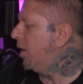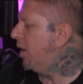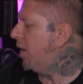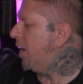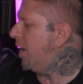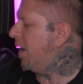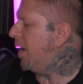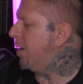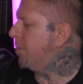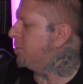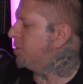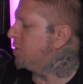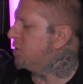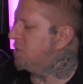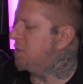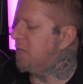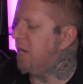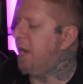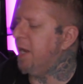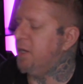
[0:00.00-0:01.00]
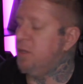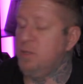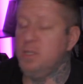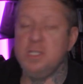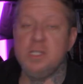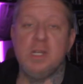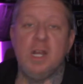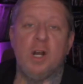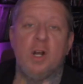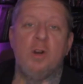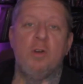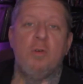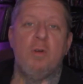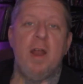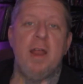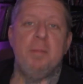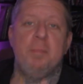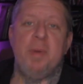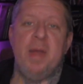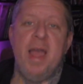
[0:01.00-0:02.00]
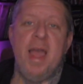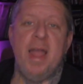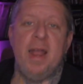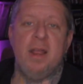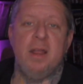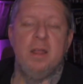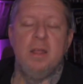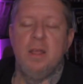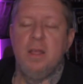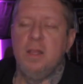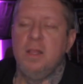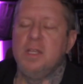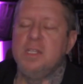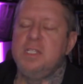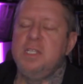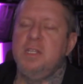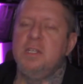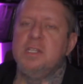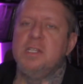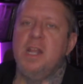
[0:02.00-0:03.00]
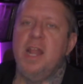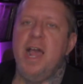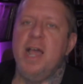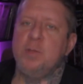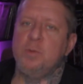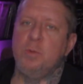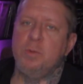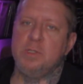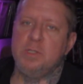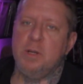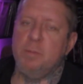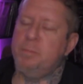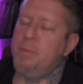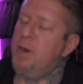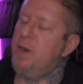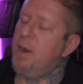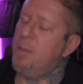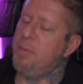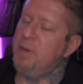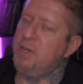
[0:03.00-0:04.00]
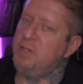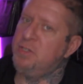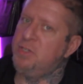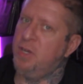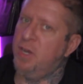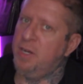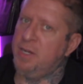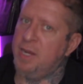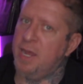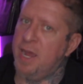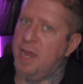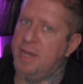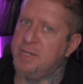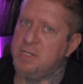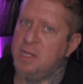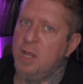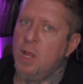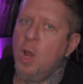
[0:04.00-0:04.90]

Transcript: I'm psyched. This is a great pack. Let's see, this last one better not be a dud, guys.